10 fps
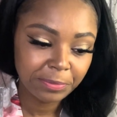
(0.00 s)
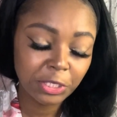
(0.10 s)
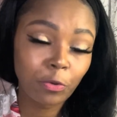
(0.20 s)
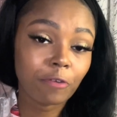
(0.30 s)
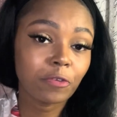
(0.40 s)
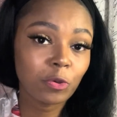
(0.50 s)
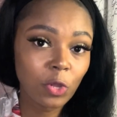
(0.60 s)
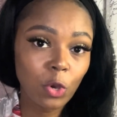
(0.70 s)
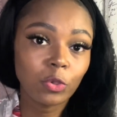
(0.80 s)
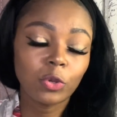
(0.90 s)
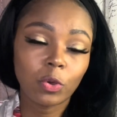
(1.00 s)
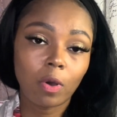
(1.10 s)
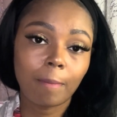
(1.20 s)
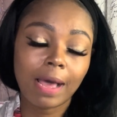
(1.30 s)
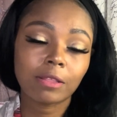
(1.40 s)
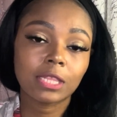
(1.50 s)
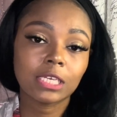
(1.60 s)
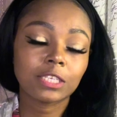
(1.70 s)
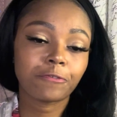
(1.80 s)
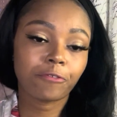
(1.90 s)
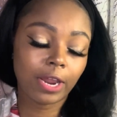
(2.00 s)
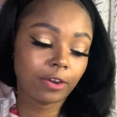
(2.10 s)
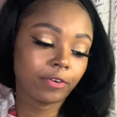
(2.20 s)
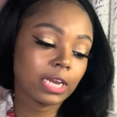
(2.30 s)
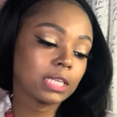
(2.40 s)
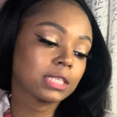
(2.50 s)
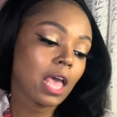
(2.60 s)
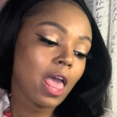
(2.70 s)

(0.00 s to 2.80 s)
So if you know about this fragrance.